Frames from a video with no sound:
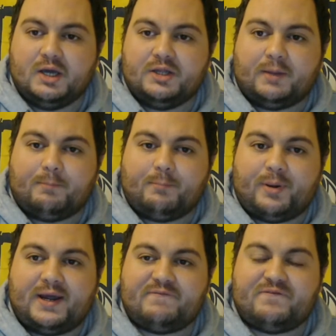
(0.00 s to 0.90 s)
The
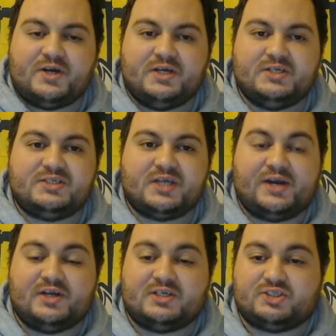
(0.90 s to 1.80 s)
Panthers
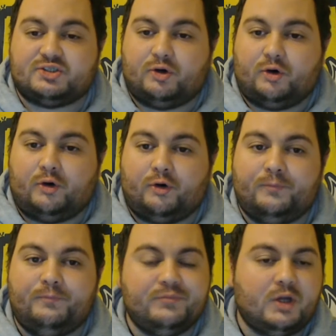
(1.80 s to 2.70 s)
and the
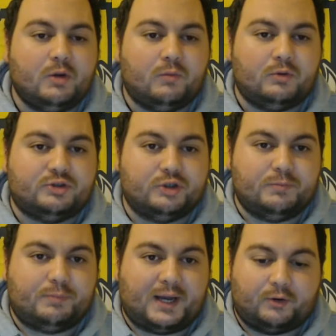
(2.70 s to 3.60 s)
Storm will do
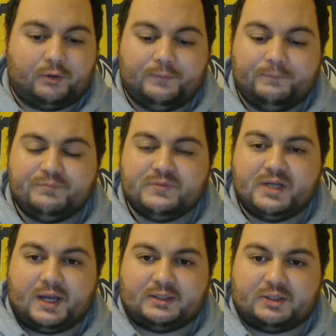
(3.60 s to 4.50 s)
battle
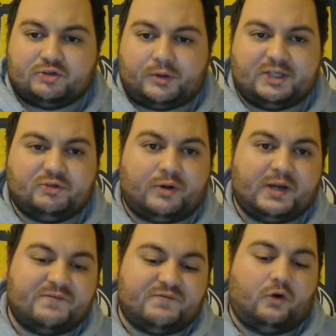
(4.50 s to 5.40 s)
in the
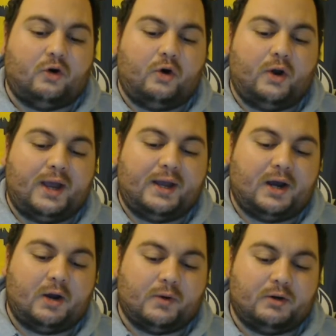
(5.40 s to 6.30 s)
2024
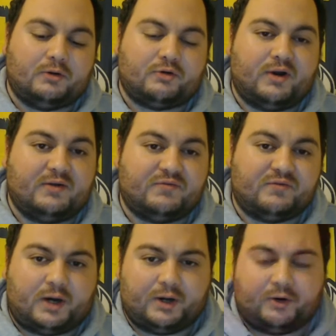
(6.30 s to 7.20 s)
NRL Grand
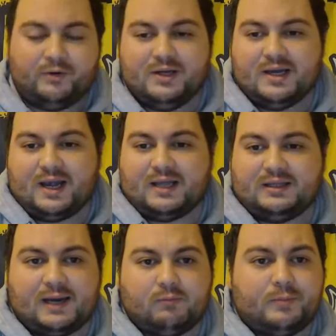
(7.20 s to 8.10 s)
Final, and
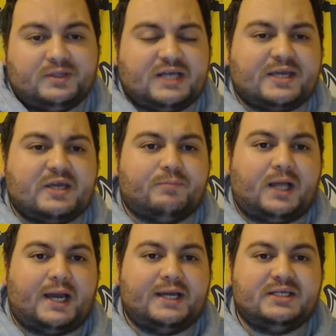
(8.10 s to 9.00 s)
that will be taking
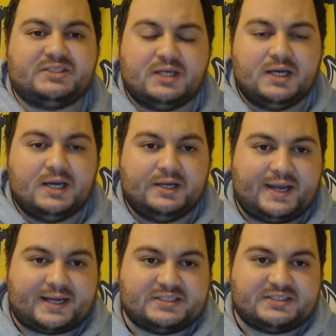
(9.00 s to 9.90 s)
place
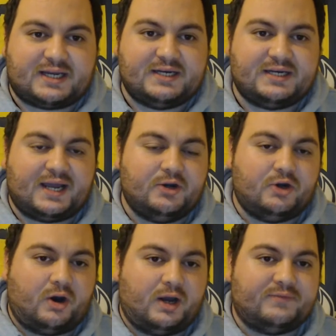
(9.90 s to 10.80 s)
next Sunday
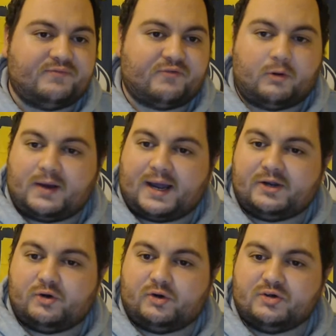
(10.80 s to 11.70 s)
night from
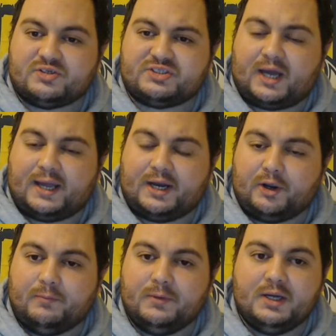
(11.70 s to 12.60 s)
Accor
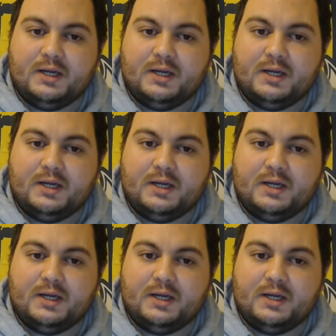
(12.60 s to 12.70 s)
Stadium.